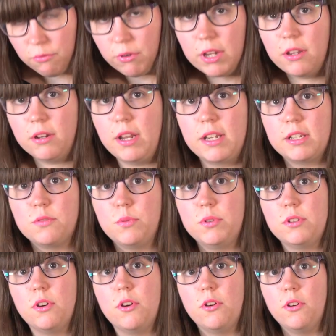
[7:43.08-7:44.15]
reconnects
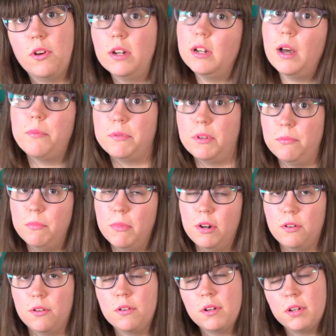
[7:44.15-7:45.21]
with her adopted
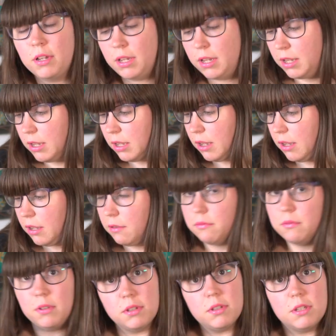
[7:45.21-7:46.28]
mother.
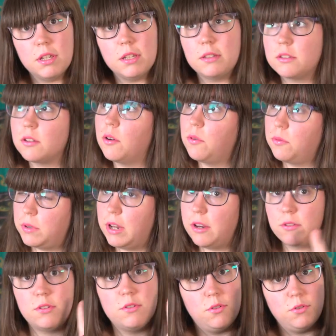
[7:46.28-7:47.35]
So
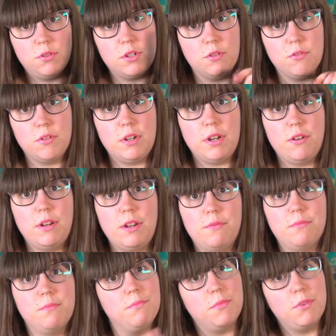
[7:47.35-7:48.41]
there's 2 children there
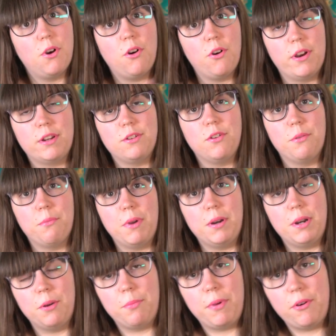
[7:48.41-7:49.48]
that are ignored
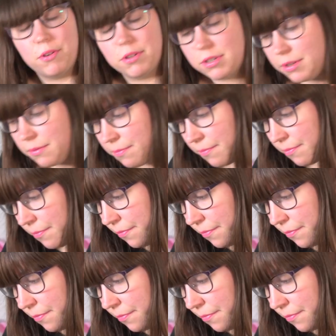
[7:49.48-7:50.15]
by their parents.